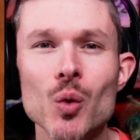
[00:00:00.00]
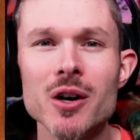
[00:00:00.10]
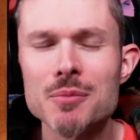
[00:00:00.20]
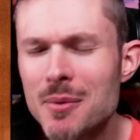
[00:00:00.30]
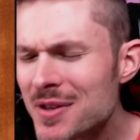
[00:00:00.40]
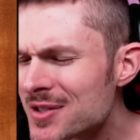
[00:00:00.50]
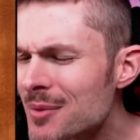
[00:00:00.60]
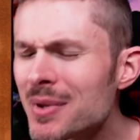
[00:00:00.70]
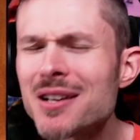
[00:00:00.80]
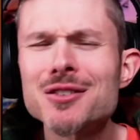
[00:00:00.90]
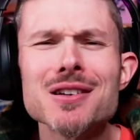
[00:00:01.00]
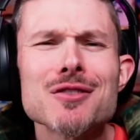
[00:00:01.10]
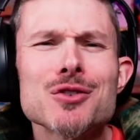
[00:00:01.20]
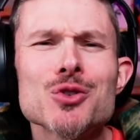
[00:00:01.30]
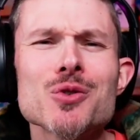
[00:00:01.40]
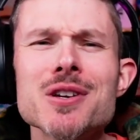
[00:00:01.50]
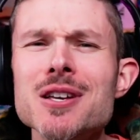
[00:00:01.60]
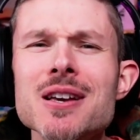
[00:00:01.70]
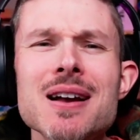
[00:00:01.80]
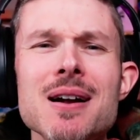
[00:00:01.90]
one, maybe there's somebody underneath a
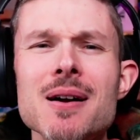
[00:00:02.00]
tree,